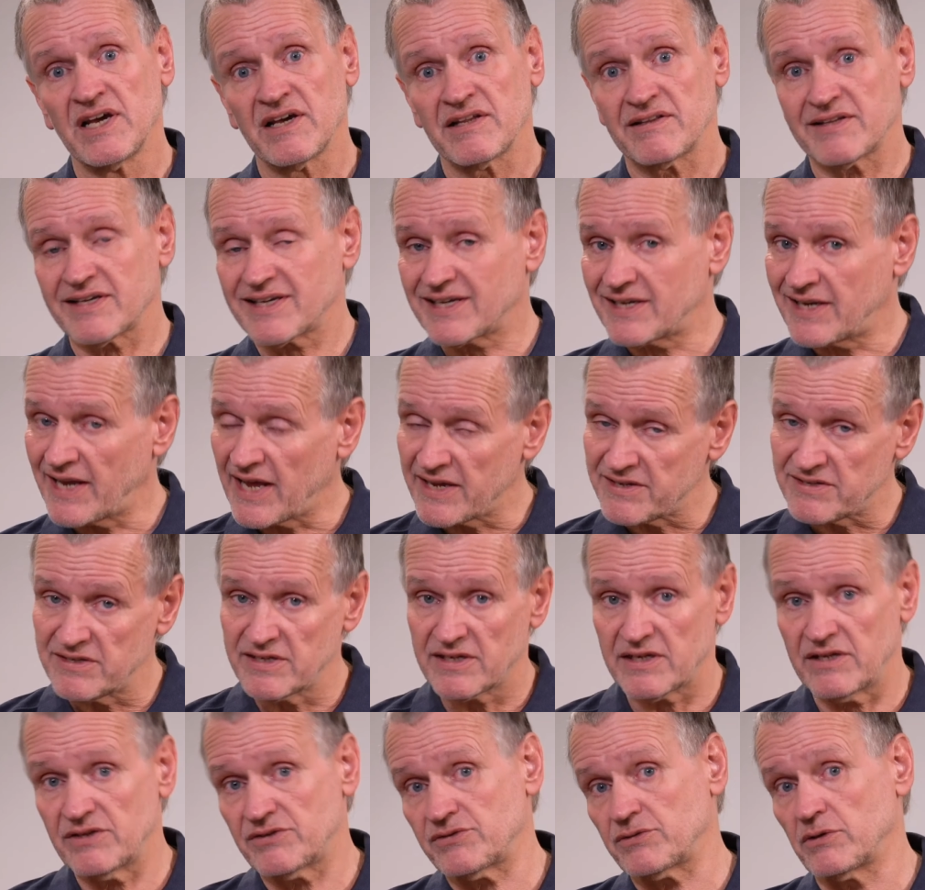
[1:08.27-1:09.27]
The
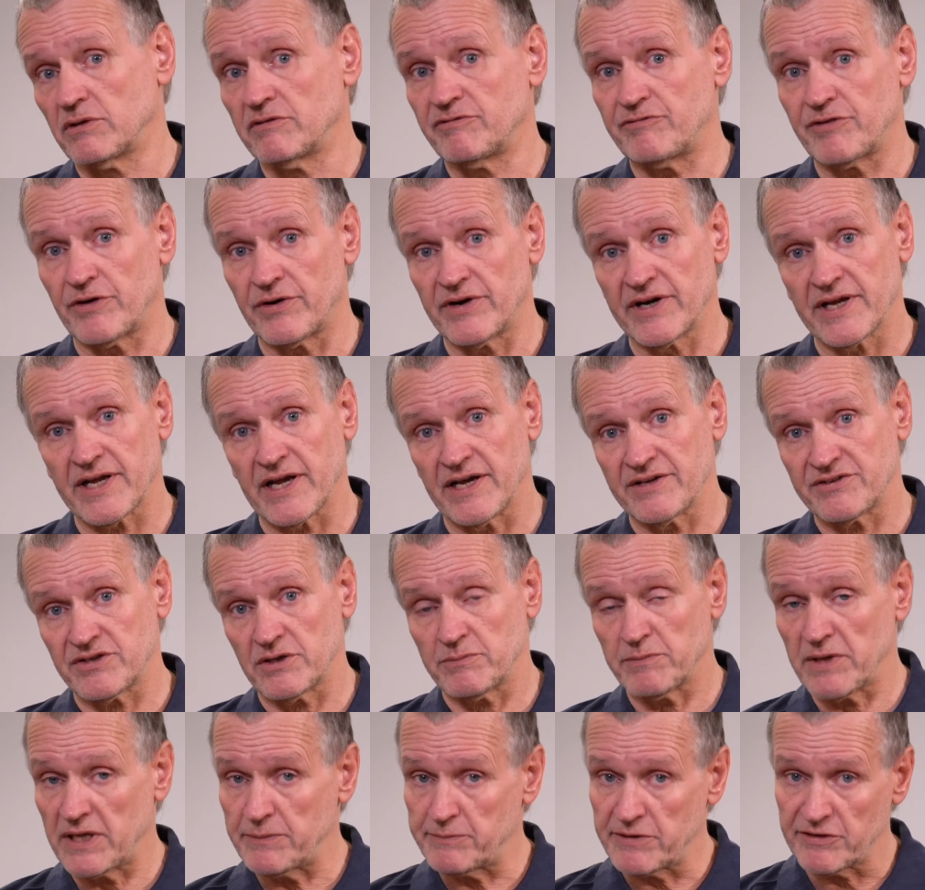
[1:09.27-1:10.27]
classic is sulfuric acid,
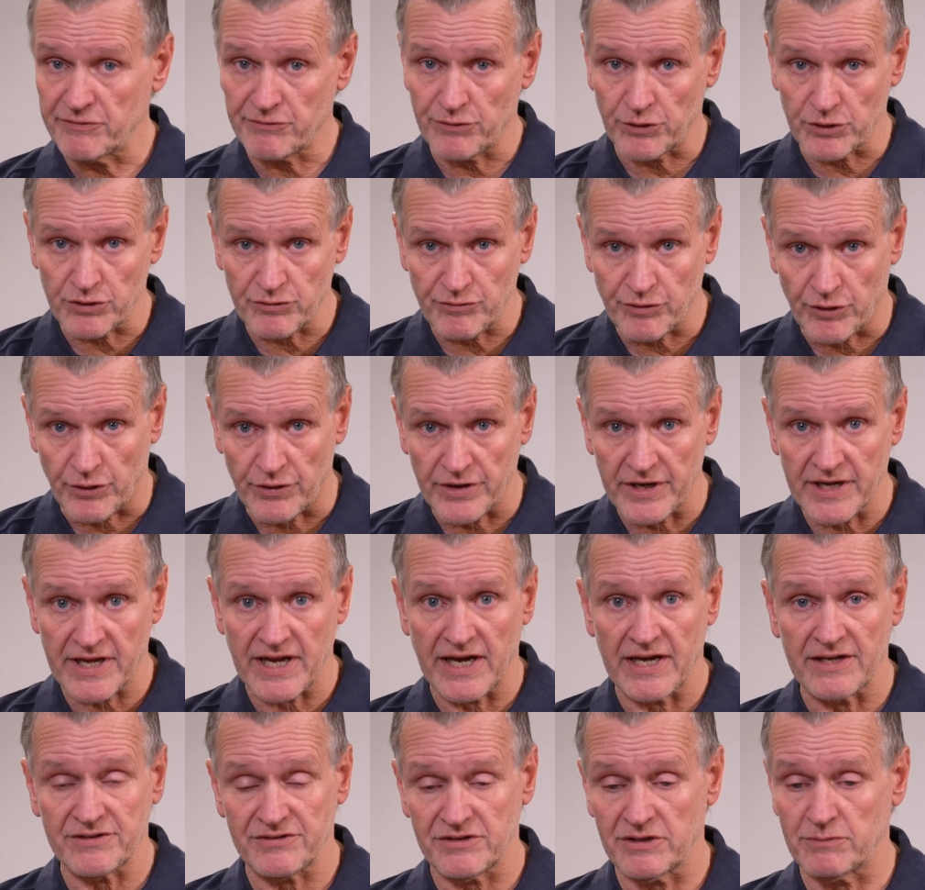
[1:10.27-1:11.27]
maybe phosphoric
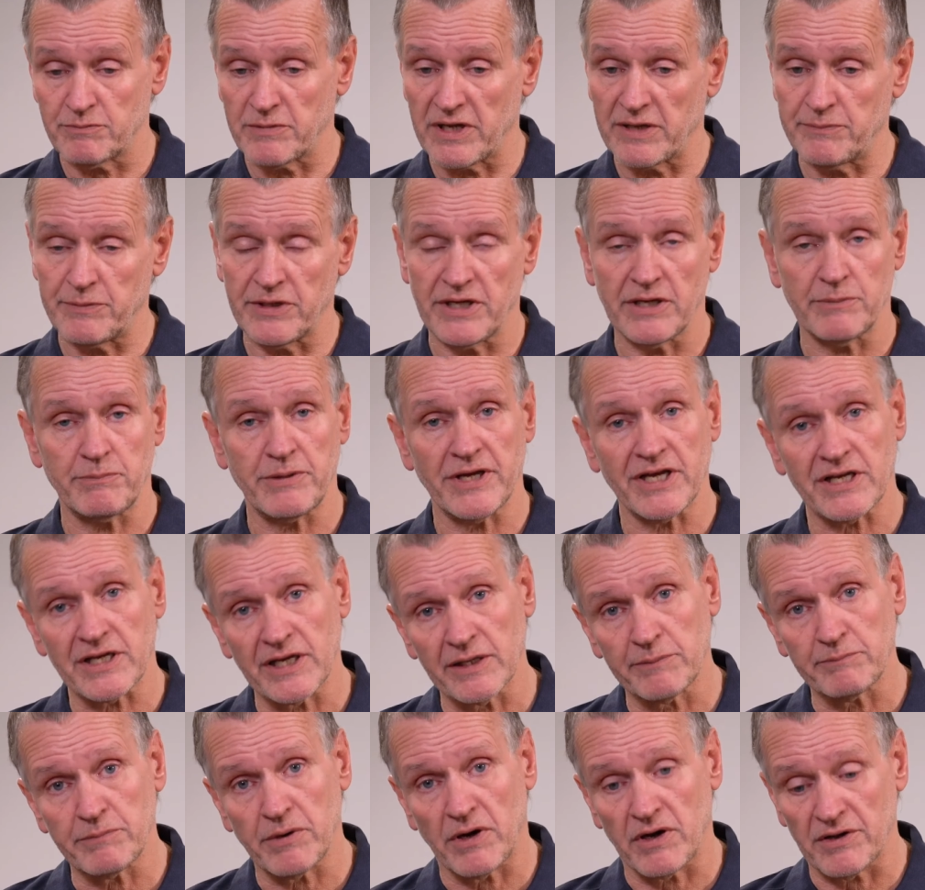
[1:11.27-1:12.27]
acid, maybe a
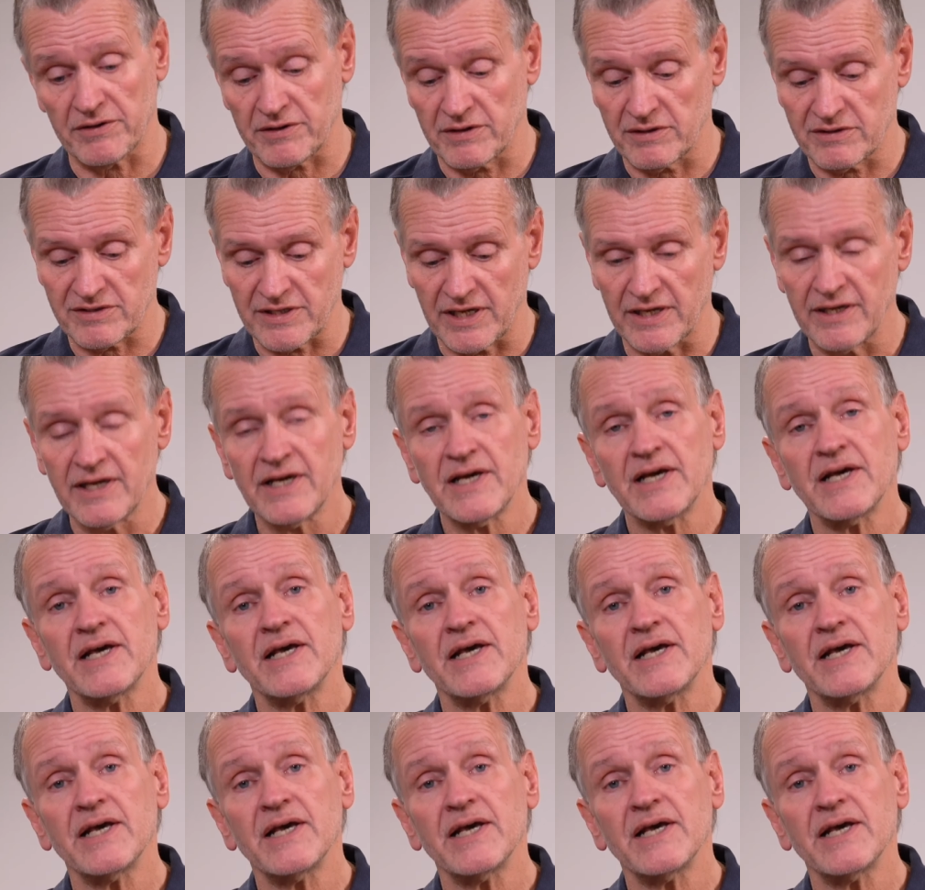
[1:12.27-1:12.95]
pickling bath, and so.